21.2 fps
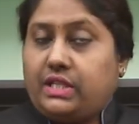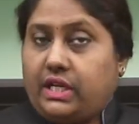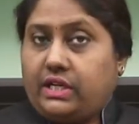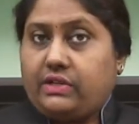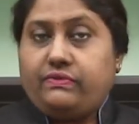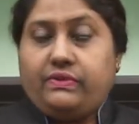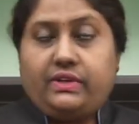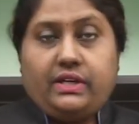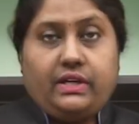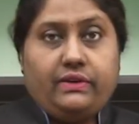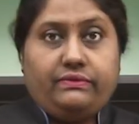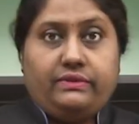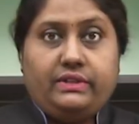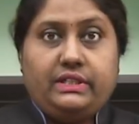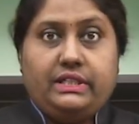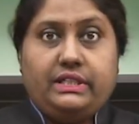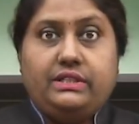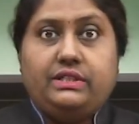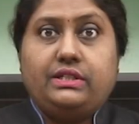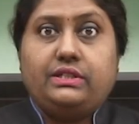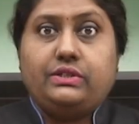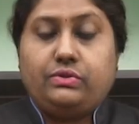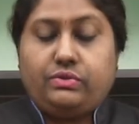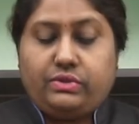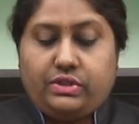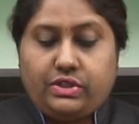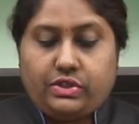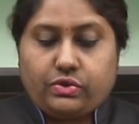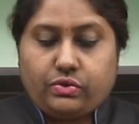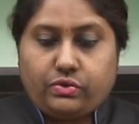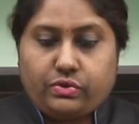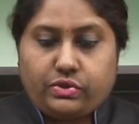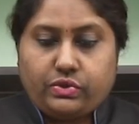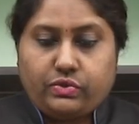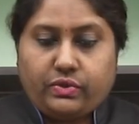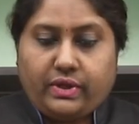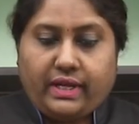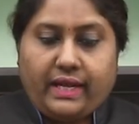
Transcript: that we have learned through this course.